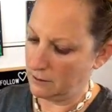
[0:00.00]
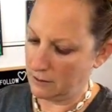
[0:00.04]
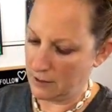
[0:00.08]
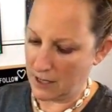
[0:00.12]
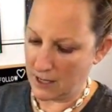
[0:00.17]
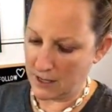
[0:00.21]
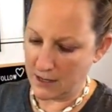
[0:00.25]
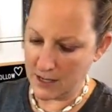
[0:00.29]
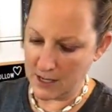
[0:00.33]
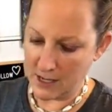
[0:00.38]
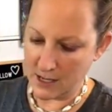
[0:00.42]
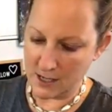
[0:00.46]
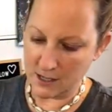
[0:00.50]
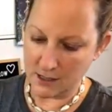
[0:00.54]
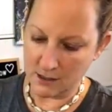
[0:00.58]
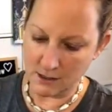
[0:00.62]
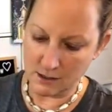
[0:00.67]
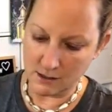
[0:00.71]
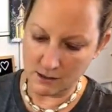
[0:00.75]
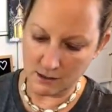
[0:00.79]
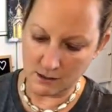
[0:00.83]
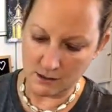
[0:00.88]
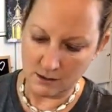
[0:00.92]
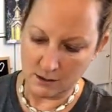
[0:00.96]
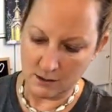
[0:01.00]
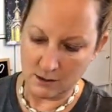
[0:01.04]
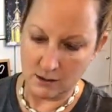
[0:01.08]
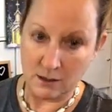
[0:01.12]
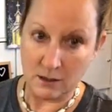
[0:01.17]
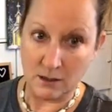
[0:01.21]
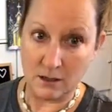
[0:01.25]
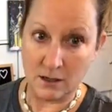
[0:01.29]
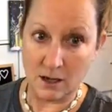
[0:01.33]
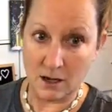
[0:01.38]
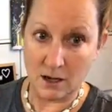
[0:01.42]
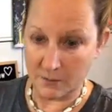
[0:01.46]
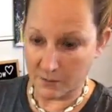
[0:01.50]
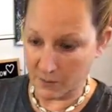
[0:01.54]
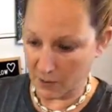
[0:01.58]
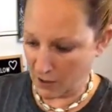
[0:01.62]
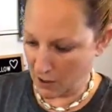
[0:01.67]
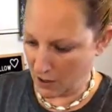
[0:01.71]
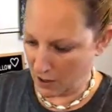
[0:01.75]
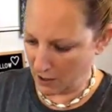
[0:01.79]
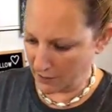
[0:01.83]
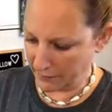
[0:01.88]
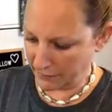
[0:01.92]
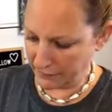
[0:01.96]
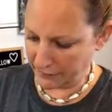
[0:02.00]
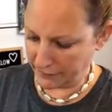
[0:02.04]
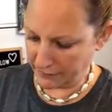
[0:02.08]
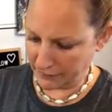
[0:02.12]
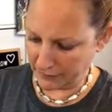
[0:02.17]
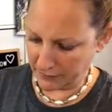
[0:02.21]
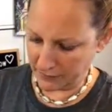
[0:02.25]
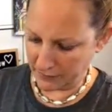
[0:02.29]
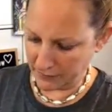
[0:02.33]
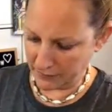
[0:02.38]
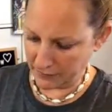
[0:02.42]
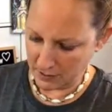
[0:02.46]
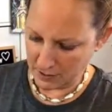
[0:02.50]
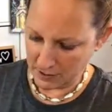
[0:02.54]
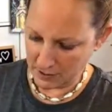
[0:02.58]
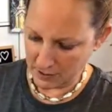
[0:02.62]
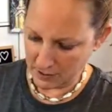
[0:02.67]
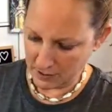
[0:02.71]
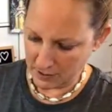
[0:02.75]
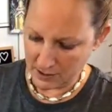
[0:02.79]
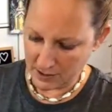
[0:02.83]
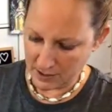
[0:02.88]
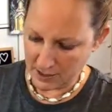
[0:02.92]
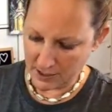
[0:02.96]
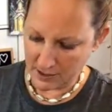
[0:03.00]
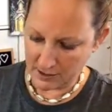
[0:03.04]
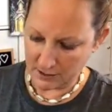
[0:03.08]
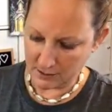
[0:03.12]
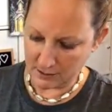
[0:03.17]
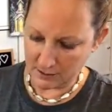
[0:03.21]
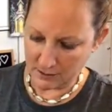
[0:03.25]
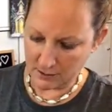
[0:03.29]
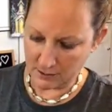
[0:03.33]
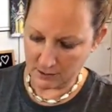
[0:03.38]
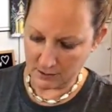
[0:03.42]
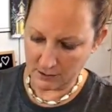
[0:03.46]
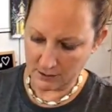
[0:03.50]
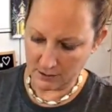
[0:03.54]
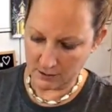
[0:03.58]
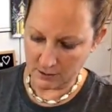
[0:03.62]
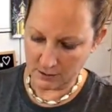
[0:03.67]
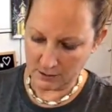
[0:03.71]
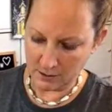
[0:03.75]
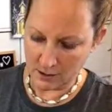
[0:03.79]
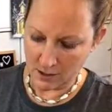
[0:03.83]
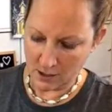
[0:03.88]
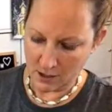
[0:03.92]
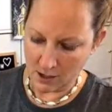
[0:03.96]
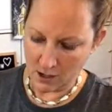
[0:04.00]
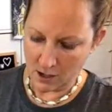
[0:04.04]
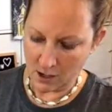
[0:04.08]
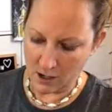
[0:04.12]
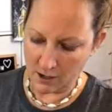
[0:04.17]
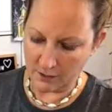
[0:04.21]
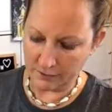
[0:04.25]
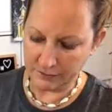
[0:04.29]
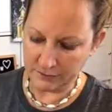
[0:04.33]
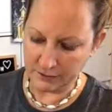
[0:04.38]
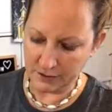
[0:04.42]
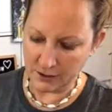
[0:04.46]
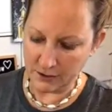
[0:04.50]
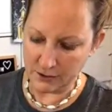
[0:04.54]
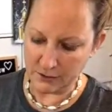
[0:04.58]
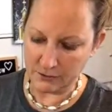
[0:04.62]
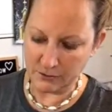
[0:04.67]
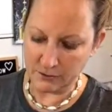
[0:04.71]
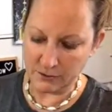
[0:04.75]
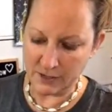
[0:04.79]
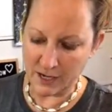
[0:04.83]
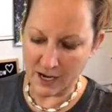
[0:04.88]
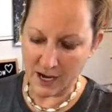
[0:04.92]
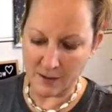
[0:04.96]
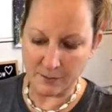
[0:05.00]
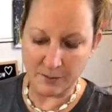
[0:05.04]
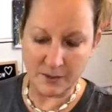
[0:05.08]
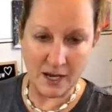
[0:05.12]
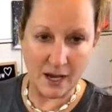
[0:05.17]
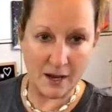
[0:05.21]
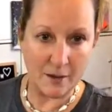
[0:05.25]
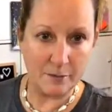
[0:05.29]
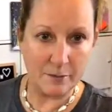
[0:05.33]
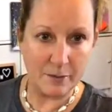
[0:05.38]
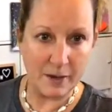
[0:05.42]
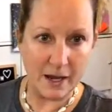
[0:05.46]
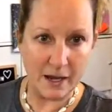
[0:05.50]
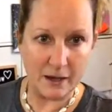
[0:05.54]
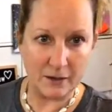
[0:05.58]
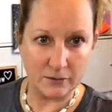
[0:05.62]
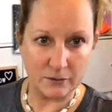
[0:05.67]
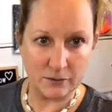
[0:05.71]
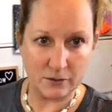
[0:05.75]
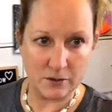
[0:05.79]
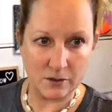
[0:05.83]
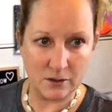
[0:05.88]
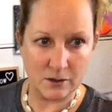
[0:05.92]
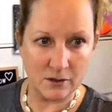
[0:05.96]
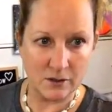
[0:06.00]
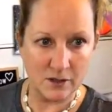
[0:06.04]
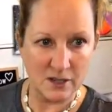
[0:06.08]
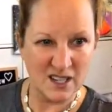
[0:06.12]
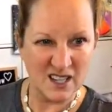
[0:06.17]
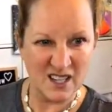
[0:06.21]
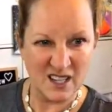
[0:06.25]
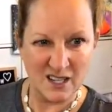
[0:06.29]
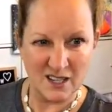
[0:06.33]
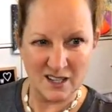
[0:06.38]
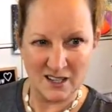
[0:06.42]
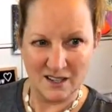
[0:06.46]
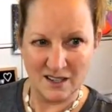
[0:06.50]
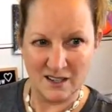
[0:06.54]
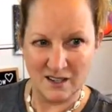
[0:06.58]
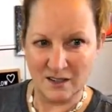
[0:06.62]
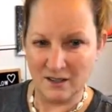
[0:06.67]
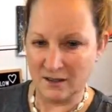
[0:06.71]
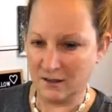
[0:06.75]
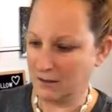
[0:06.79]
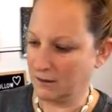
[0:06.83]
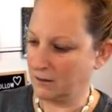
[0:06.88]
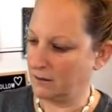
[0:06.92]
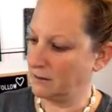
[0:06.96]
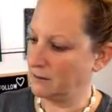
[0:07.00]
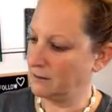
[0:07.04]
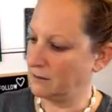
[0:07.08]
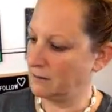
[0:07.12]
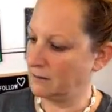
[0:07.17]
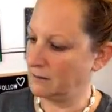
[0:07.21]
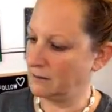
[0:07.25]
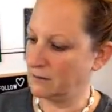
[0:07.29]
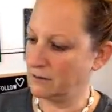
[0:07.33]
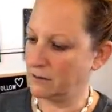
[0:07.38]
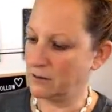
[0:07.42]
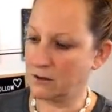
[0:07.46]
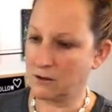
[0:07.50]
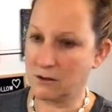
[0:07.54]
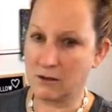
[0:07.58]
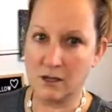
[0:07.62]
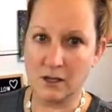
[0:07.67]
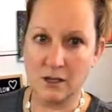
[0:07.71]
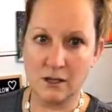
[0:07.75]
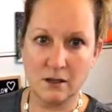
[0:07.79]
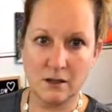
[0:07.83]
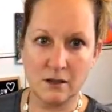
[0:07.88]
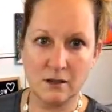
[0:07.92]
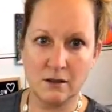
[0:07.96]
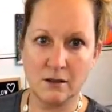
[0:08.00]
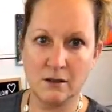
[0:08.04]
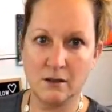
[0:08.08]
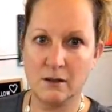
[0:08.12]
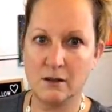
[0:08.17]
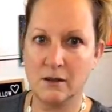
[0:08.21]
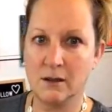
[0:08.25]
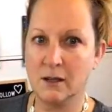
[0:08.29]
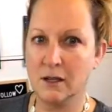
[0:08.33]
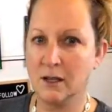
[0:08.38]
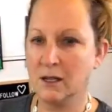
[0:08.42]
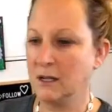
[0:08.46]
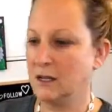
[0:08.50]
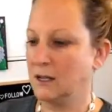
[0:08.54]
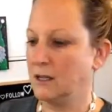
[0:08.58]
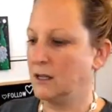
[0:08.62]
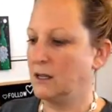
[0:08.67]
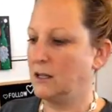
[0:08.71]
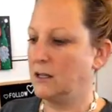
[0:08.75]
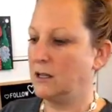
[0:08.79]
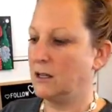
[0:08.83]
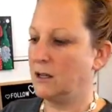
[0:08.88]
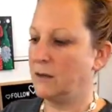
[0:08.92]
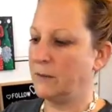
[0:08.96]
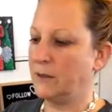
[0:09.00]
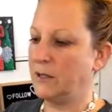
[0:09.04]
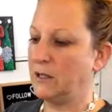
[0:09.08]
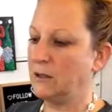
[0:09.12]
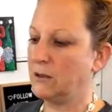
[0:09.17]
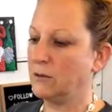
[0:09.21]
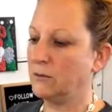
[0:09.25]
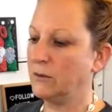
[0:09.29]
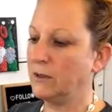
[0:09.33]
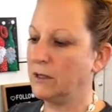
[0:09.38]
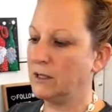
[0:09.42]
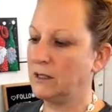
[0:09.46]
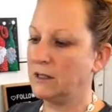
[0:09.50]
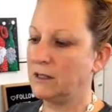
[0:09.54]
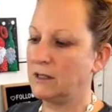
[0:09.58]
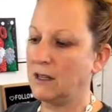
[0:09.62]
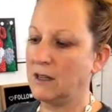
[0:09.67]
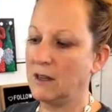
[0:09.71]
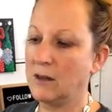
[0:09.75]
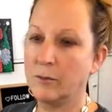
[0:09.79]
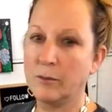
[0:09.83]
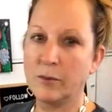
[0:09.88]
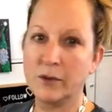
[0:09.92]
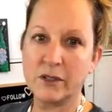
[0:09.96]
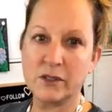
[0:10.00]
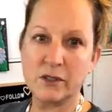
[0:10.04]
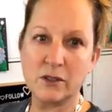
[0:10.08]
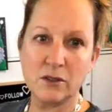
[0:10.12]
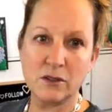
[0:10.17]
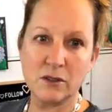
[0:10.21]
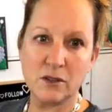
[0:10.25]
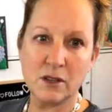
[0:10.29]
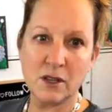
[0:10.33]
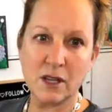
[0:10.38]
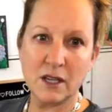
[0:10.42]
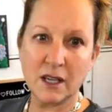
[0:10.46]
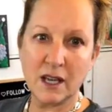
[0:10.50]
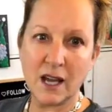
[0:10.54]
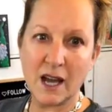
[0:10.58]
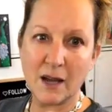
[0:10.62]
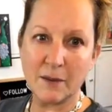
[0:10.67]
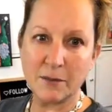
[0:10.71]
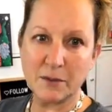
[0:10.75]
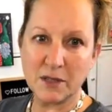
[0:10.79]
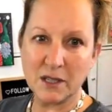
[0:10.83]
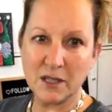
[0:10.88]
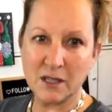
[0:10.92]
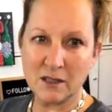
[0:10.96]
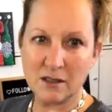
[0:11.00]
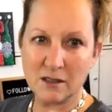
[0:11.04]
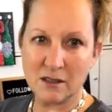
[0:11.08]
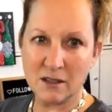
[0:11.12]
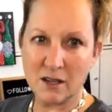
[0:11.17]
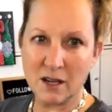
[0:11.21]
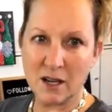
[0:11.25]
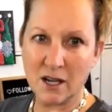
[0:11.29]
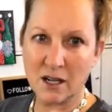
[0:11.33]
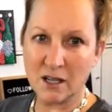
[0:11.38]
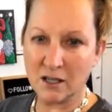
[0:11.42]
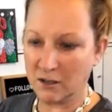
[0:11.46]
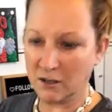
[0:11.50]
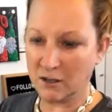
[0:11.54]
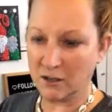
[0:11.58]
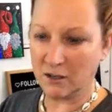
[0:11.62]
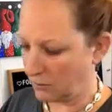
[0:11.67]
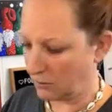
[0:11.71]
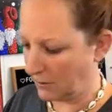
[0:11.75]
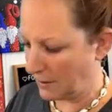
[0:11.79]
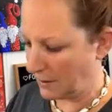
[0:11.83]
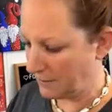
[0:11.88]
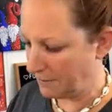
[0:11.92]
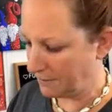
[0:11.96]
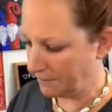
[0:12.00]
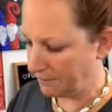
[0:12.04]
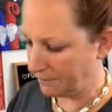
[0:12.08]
and then come off and offload, dab, dab, pounce so that, I mean, you can really see the bristles and the gaps. It is not gooey.